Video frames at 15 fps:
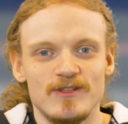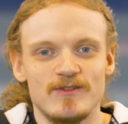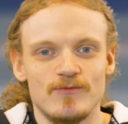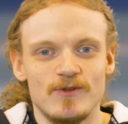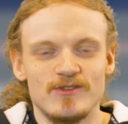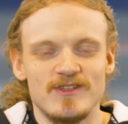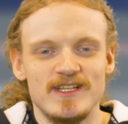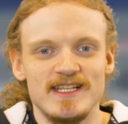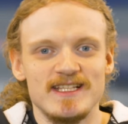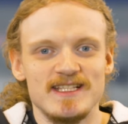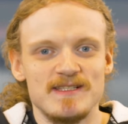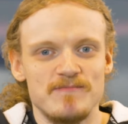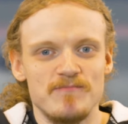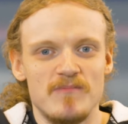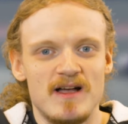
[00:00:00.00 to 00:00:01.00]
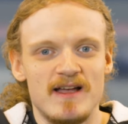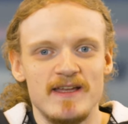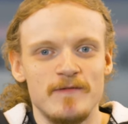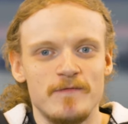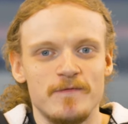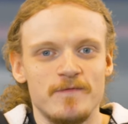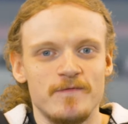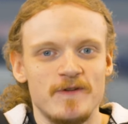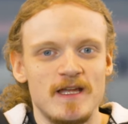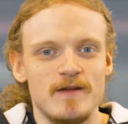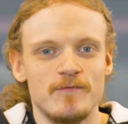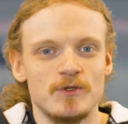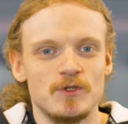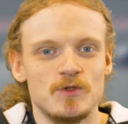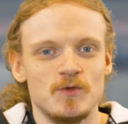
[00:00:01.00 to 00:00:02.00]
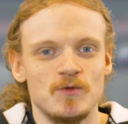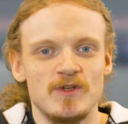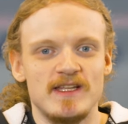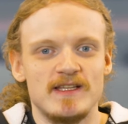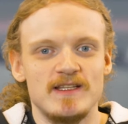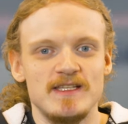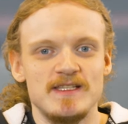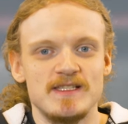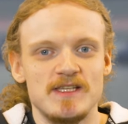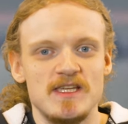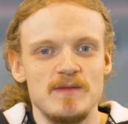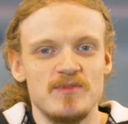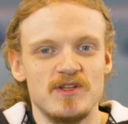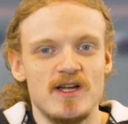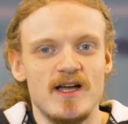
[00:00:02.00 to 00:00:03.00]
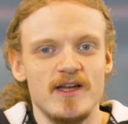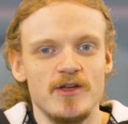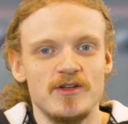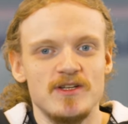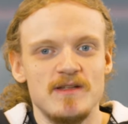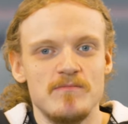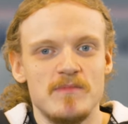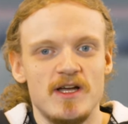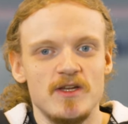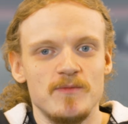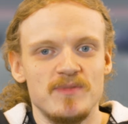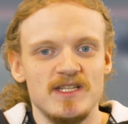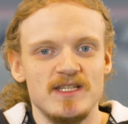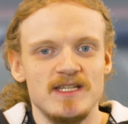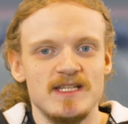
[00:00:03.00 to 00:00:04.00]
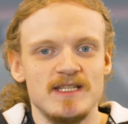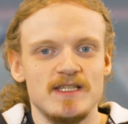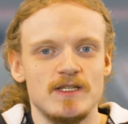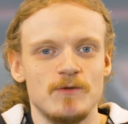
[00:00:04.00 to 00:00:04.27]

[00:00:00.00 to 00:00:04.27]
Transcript: Rodriguez, my favorite to at least keep an eye on, in my opinion.